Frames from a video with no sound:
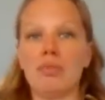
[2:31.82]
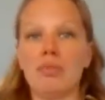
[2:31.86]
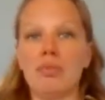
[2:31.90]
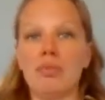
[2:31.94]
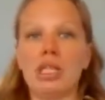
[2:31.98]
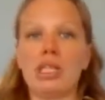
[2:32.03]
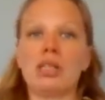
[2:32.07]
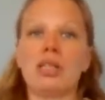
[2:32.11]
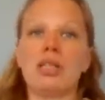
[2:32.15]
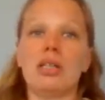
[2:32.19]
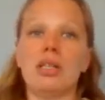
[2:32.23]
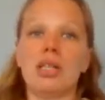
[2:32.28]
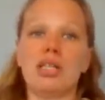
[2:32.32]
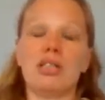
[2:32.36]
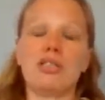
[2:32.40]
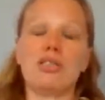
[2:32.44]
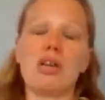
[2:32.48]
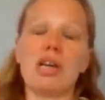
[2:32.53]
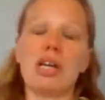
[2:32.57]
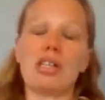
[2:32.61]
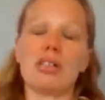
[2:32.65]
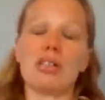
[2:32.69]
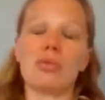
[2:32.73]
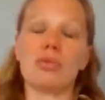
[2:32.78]
with
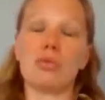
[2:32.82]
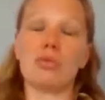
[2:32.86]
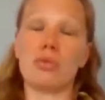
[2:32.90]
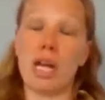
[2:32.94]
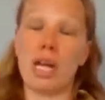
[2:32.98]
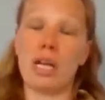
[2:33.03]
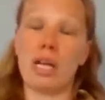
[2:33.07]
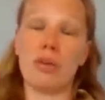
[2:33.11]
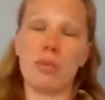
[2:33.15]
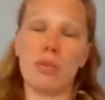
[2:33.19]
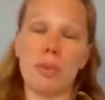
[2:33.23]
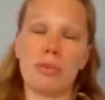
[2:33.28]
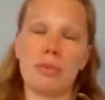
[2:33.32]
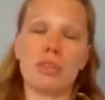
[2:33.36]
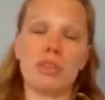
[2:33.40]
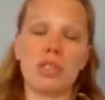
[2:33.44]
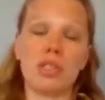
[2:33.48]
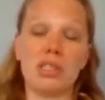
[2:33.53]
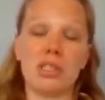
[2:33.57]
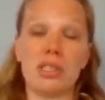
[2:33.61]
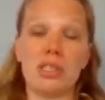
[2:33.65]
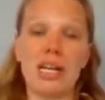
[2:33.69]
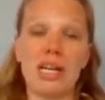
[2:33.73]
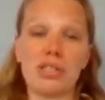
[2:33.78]
the Radiant
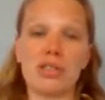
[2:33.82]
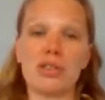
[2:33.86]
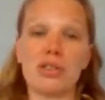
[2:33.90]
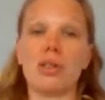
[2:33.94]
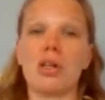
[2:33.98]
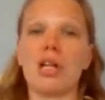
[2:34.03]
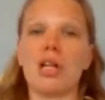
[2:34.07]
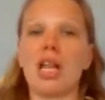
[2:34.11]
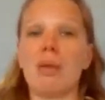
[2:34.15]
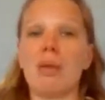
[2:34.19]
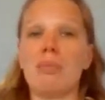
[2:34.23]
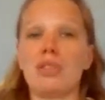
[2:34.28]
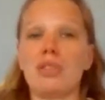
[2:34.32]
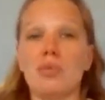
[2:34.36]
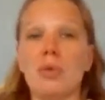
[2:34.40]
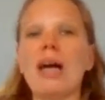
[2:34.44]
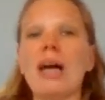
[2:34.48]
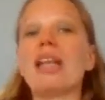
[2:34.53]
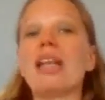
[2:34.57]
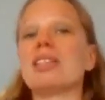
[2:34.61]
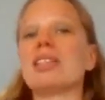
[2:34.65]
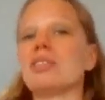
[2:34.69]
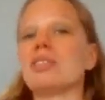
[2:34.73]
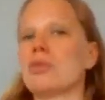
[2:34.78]
Women's International Club, as
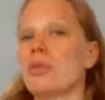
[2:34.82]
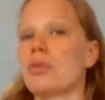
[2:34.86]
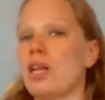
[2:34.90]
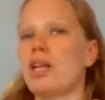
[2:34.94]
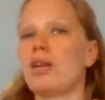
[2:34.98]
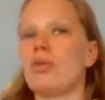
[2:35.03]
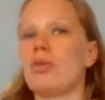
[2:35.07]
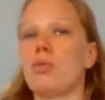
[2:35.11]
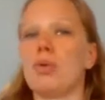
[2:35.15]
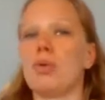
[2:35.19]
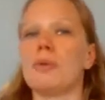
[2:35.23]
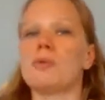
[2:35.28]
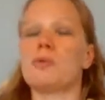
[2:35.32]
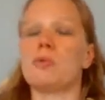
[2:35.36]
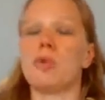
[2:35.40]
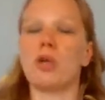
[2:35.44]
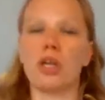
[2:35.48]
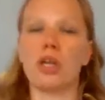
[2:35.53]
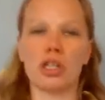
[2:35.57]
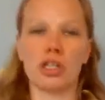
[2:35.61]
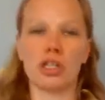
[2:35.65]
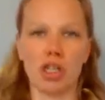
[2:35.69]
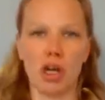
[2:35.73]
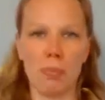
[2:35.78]
well as the Radiant Woman
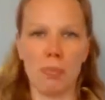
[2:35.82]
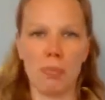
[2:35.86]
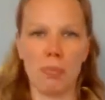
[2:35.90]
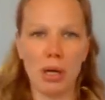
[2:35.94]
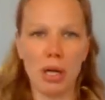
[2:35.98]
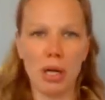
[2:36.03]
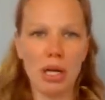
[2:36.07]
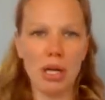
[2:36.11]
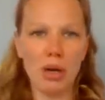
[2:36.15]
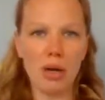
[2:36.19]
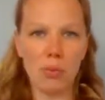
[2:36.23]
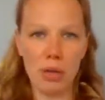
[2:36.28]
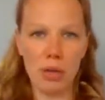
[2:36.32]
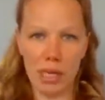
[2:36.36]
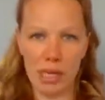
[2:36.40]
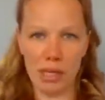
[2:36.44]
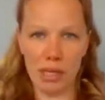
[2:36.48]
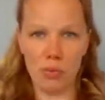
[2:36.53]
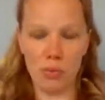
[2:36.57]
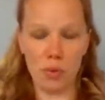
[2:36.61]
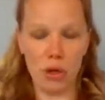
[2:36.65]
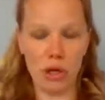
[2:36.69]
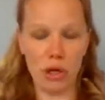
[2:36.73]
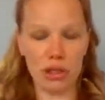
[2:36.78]
Workshop,
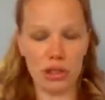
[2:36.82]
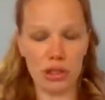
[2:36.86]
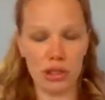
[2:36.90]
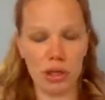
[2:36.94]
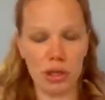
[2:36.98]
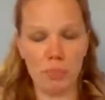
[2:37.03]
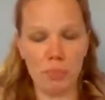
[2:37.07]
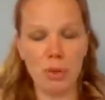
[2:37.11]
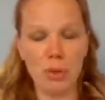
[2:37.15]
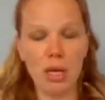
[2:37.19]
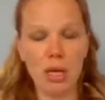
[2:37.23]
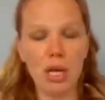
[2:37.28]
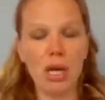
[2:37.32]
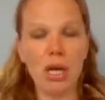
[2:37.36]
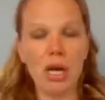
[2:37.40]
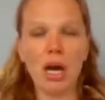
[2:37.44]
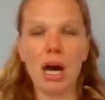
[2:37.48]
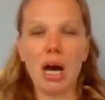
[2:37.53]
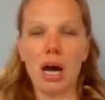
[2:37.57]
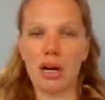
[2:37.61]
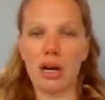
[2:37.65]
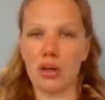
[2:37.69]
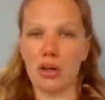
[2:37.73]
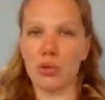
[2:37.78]
Weekend Workshop,
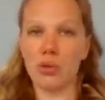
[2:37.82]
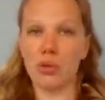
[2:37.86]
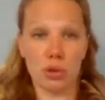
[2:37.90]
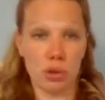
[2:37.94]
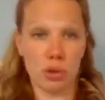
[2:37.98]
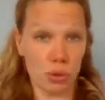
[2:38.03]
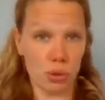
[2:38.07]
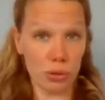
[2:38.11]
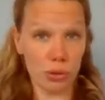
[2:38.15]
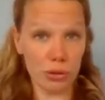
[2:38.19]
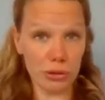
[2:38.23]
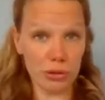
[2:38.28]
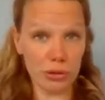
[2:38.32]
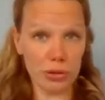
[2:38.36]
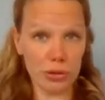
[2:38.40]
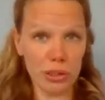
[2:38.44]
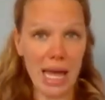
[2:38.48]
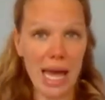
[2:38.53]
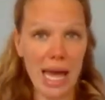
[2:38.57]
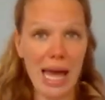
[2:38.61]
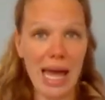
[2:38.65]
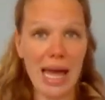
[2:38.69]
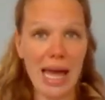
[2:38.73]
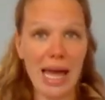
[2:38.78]
are good tools.
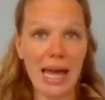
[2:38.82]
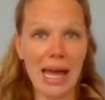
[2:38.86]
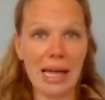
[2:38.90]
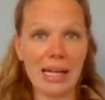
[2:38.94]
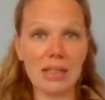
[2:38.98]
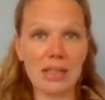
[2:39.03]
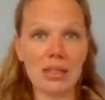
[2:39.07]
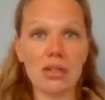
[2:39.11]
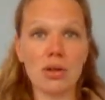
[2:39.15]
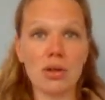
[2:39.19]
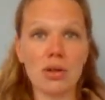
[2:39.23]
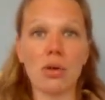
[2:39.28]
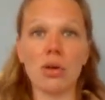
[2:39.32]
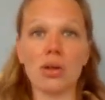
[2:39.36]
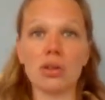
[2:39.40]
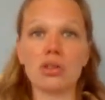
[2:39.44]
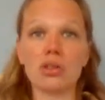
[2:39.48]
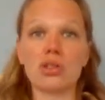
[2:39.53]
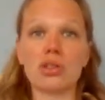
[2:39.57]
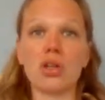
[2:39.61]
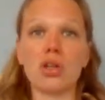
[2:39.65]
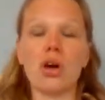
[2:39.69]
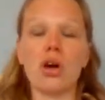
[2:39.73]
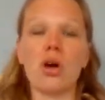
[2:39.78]
And
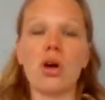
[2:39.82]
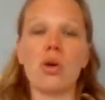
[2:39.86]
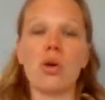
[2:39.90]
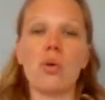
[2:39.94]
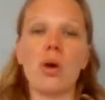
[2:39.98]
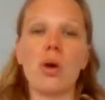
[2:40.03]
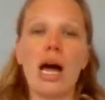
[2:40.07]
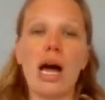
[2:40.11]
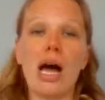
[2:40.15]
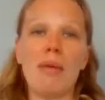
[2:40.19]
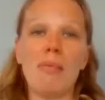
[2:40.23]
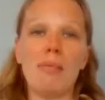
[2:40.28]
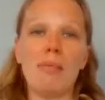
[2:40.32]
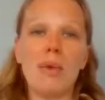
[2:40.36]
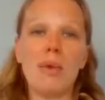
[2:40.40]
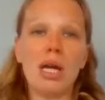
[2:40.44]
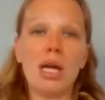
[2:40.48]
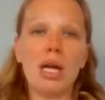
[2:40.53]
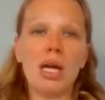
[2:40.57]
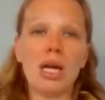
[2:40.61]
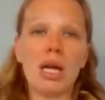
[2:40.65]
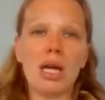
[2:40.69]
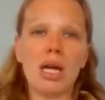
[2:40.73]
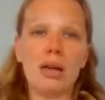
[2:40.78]
also
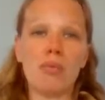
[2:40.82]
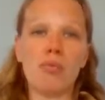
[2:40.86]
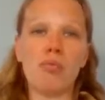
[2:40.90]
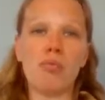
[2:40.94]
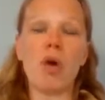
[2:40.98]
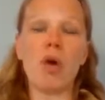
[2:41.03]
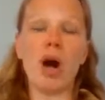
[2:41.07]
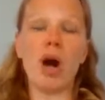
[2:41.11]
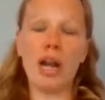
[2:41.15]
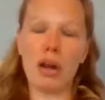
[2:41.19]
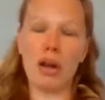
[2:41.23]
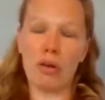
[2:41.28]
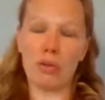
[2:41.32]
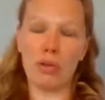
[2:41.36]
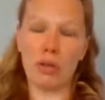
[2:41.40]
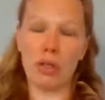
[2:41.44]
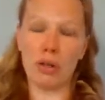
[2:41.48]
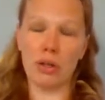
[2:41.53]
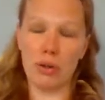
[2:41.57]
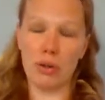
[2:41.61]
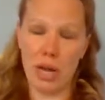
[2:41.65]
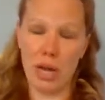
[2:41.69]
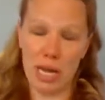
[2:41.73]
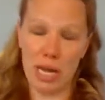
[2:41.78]
one of
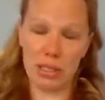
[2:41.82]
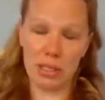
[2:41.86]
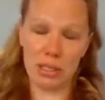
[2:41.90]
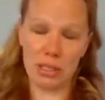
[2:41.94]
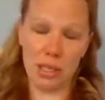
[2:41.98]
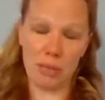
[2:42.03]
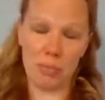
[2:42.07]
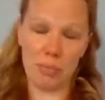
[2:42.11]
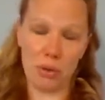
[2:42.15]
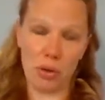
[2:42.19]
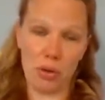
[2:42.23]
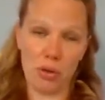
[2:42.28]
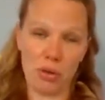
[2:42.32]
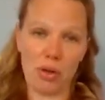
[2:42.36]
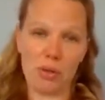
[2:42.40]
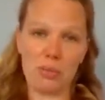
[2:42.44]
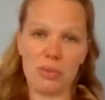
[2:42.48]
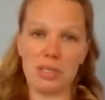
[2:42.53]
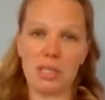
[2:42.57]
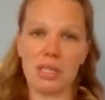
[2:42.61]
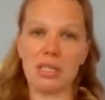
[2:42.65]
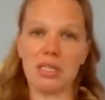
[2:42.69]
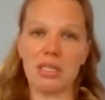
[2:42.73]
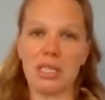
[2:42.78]
the great
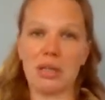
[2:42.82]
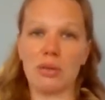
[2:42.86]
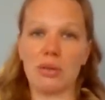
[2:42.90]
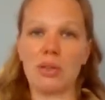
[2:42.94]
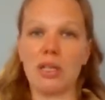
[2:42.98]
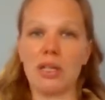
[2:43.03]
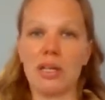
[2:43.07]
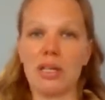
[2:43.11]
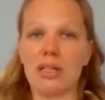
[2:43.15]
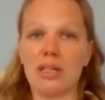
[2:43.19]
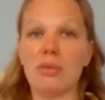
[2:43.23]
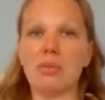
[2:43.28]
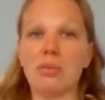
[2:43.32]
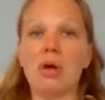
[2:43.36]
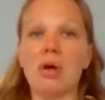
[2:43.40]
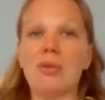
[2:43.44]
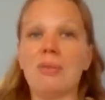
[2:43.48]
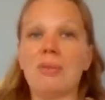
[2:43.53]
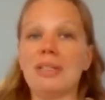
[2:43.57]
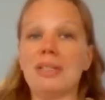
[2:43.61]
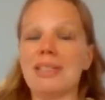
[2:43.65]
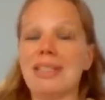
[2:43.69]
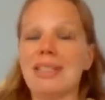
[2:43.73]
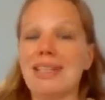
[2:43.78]
programs that is out there at the
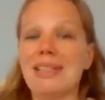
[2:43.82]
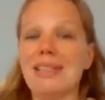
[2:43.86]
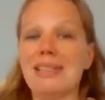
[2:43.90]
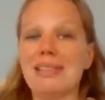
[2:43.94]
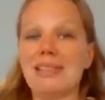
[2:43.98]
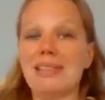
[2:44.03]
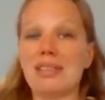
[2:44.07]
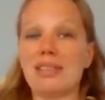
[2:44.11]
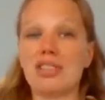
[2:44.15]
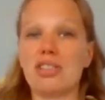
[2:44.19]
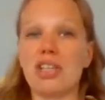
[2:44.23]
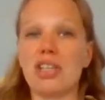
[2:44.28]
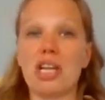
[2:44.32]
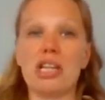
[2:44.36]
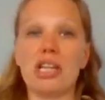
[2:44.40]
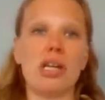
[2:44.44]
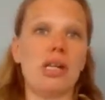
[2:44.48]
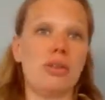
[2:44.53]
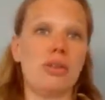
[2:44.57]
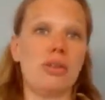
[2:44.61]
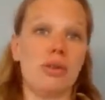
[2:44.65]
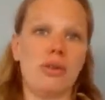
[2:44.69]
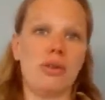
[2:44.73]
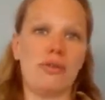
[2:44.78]
moment is
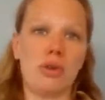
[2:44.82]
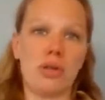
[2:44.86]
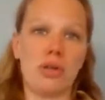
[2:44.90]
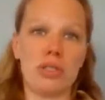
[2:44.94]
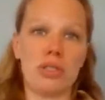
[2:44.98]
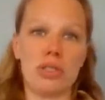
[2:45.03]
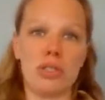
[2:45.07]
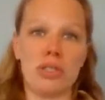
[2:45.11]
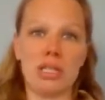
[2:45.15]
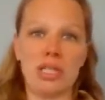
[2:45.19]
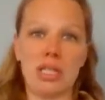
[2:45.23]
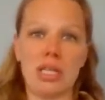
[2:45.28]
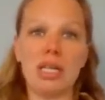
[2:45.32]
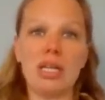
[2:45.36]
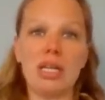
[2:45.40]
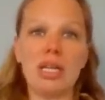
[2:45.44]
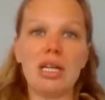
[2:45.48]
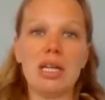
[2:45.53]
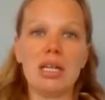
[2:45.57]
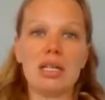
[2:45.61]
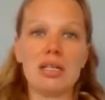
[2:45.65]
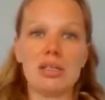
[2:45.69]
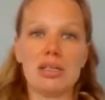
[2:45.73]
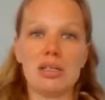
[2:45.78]
Genuine University.
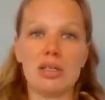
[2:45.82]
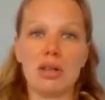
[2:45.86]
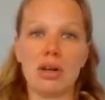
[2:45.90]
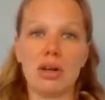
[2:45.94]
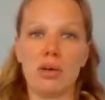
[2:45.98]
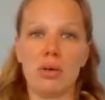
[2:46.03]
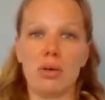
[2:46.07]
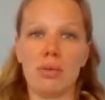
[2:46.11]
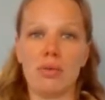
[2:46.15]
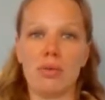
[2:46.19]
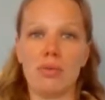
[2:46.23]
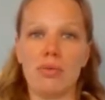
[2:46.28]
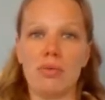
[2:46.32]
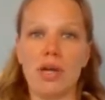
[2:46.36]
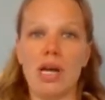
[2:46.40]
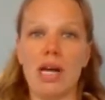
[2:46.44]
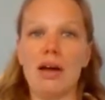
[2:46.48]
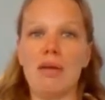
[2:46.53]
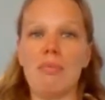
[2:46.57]
So